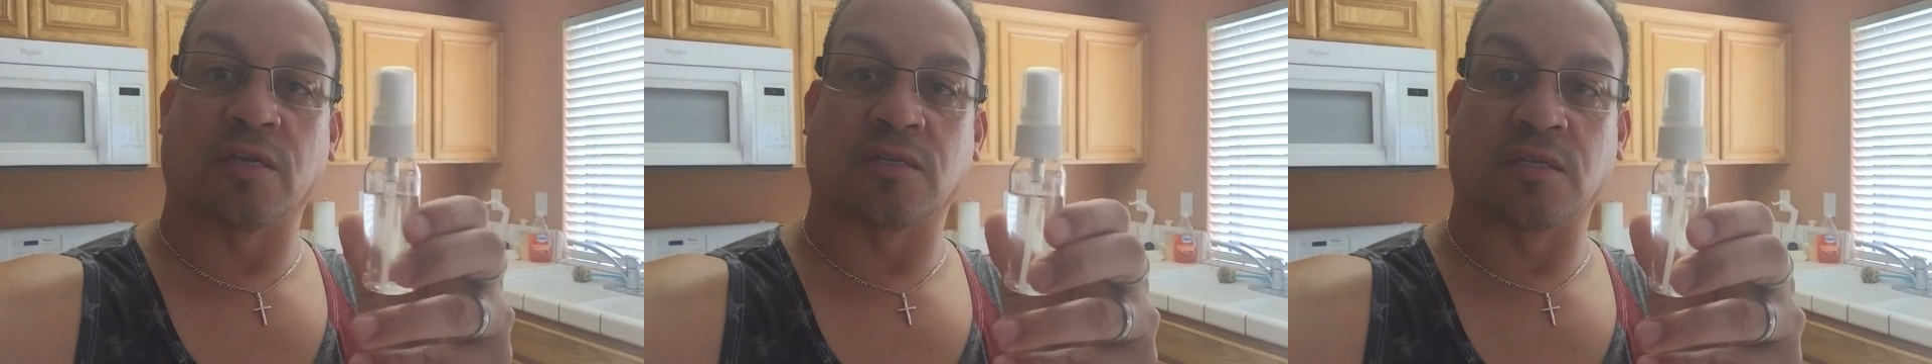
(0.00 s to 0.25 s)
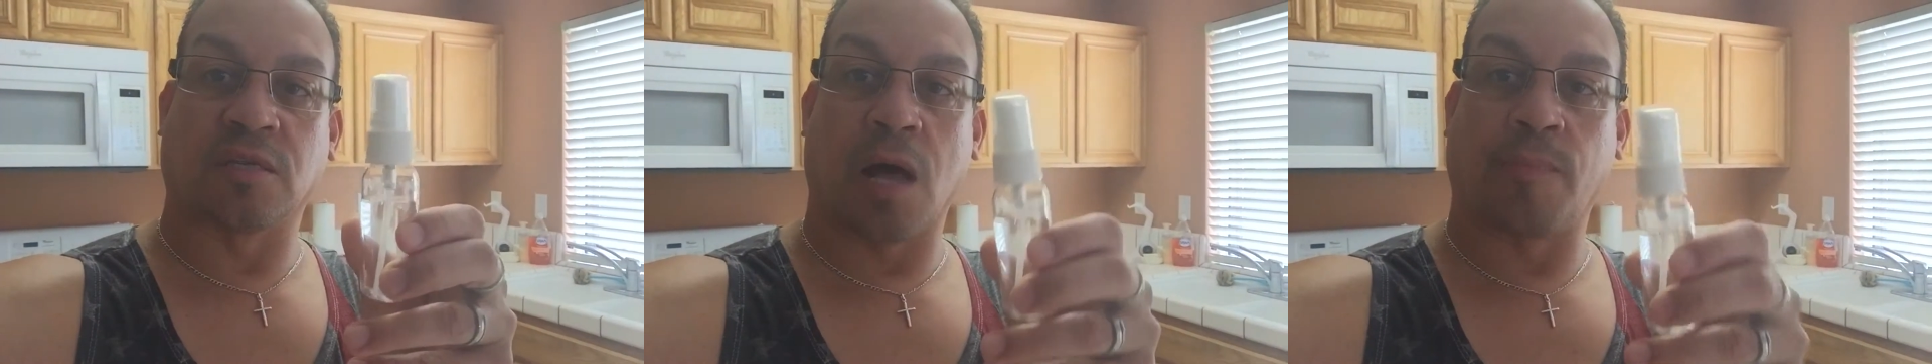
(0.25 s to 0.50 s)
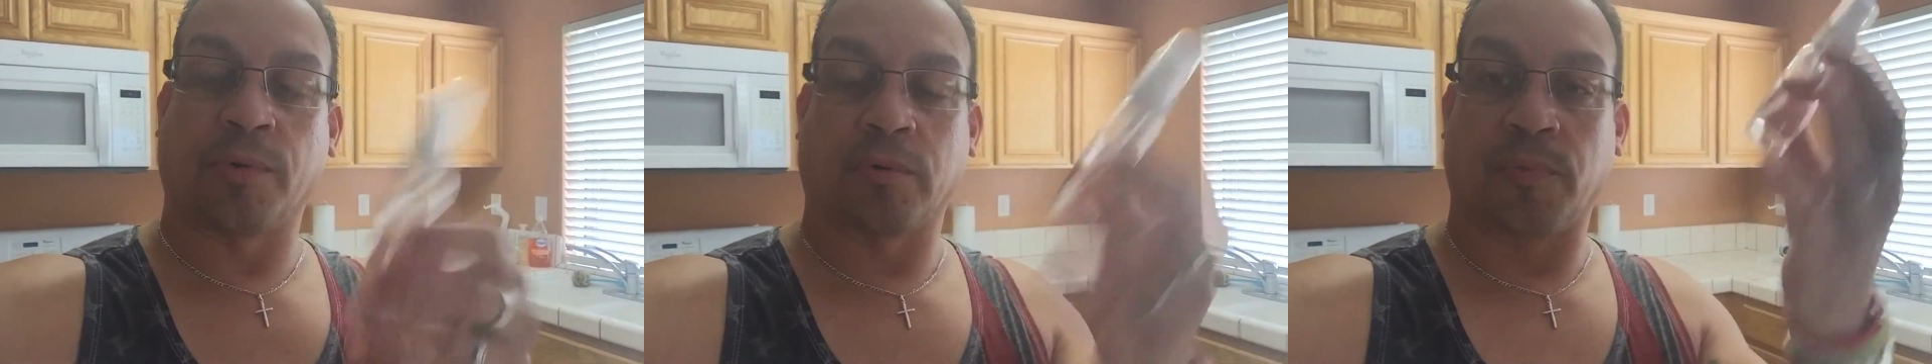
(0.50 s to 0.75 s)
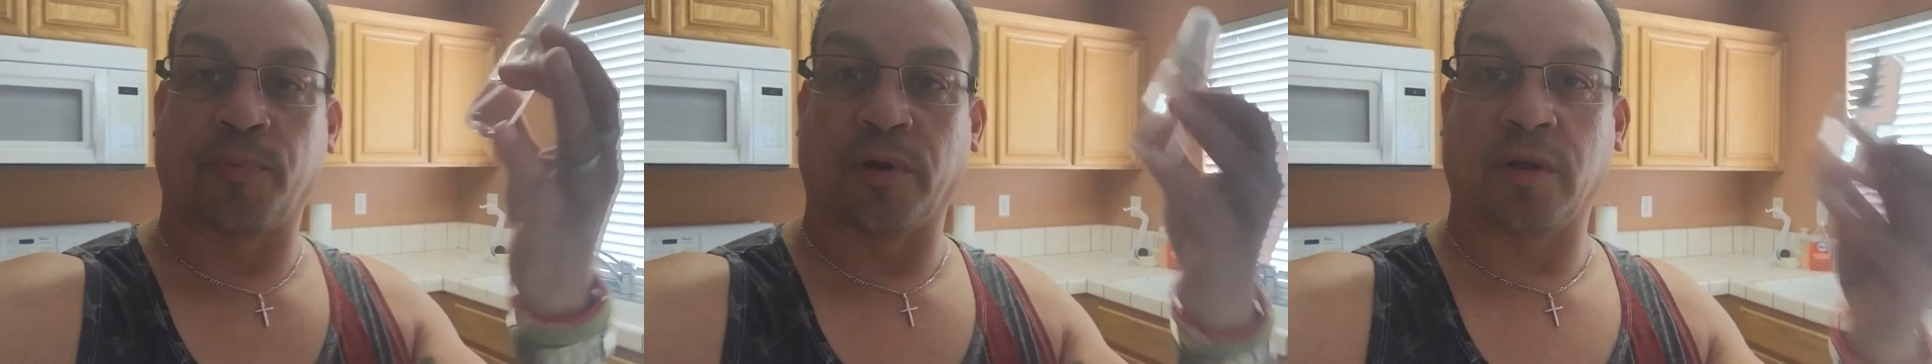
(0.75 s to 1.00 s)
it as a
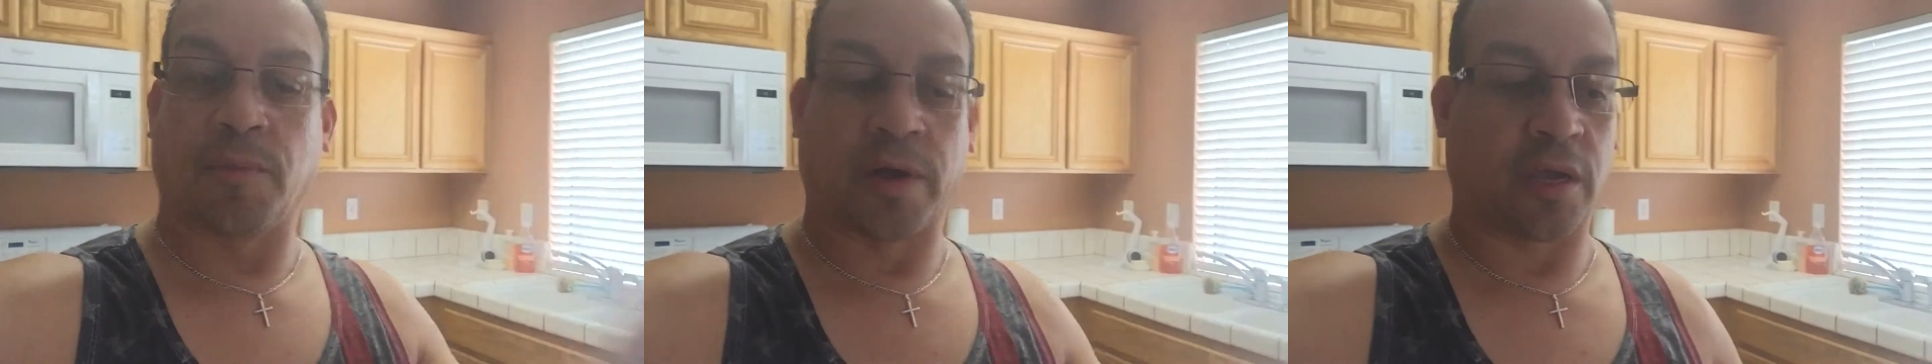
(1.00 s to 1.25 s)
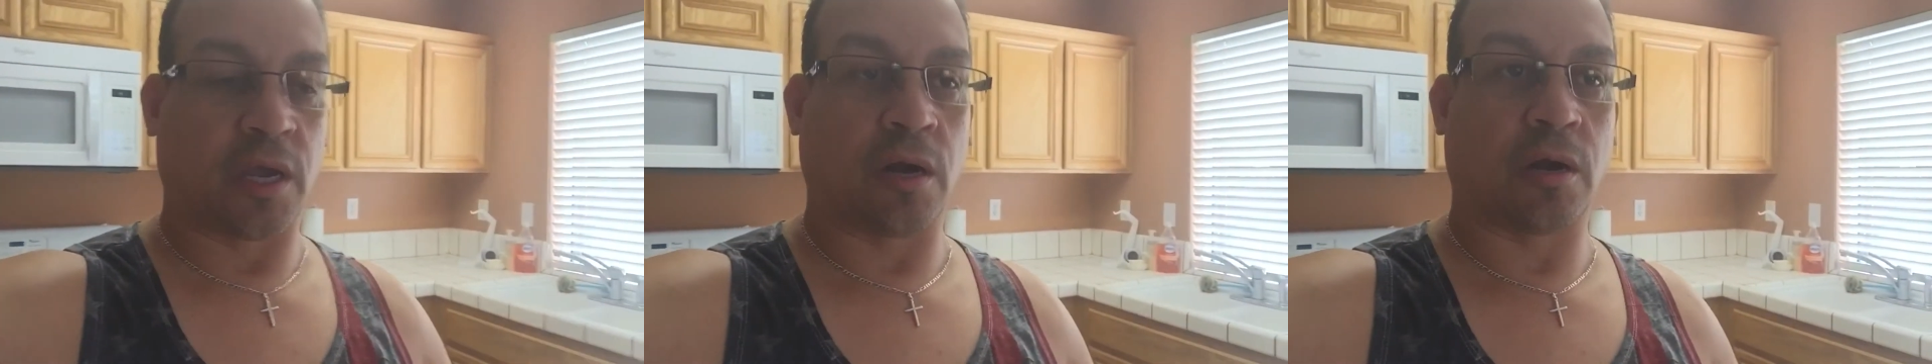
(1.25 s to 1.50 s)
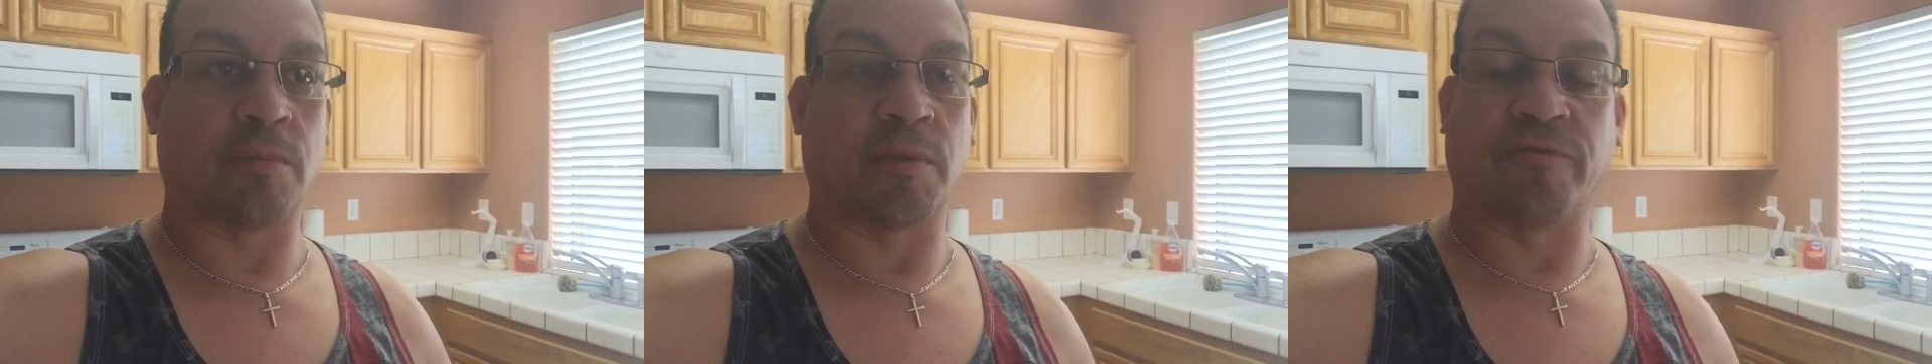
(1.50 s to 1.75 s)
topical. I put it in my hair,